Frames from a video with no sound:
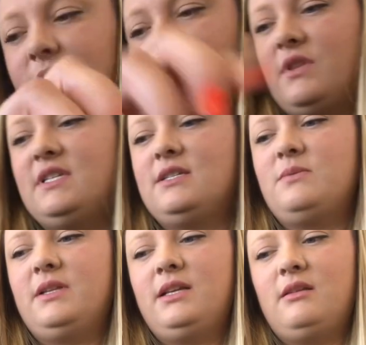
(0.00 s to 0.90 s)
so this is
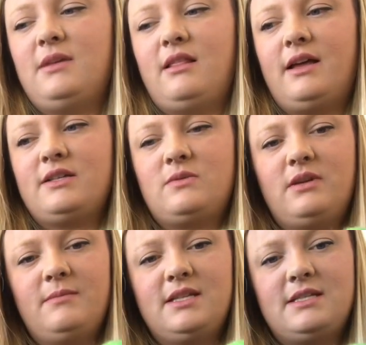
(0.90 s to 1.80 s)
really going to be the last
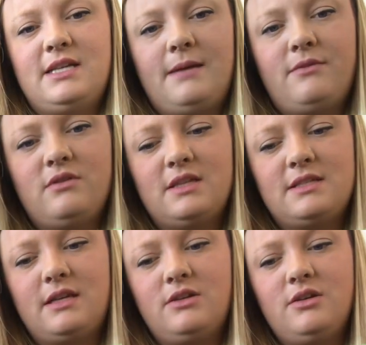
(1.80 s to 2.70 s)
one. I'm going to stab through the
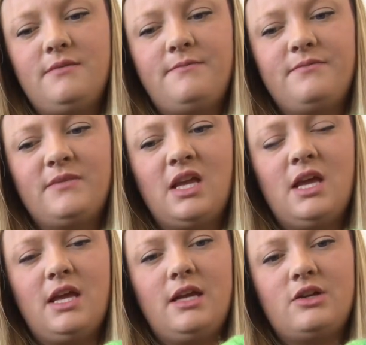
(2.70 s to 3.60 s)
center,
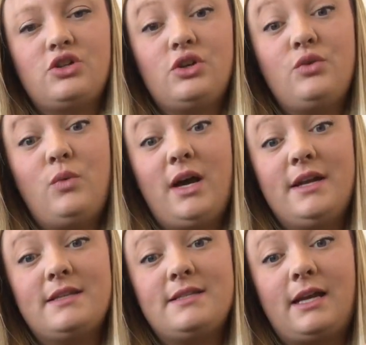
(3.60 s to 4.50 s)
and I'll show you why
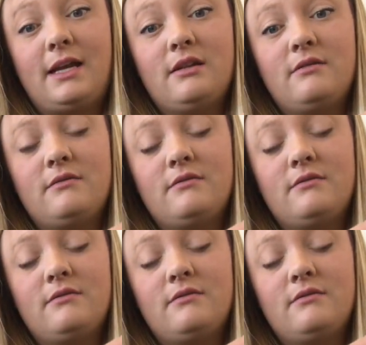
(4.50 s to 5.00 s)
in a second.